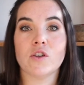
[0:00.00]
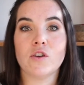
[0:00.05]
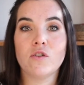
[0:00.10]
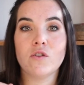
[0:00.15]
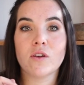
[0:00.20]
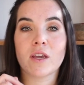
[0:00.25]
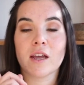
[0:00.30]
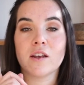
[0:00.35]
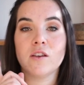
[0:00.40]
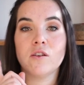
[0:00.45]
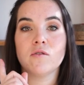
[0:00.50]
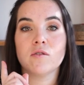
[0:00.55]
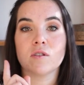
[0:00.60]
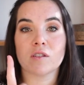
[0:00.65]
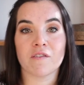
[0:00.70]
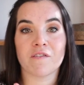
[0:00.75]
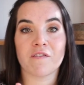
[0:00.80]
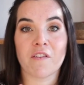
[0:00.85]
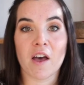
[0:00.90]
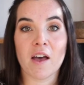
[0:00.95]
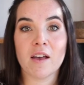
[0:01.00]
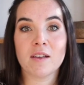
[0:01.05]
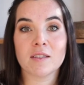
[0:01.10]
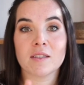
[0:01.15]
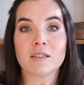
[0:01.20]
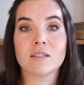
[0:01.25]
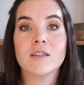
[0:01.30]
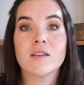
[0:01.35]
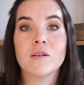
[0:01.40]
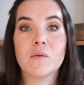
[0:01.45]
you can use
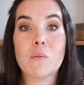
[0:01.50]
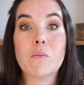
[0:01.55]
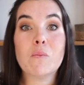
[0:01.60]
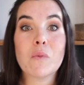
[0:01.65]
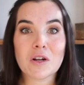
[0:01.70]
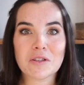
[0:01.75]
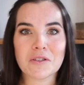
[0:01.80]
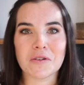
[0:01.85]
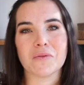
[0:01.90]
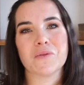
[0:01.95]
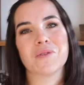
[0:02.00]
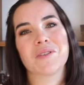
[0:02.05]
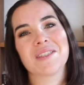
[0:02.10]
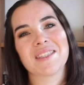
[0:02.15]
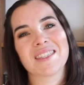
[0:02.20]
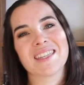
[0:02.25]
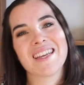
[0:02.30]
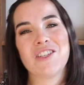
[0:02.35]
fast models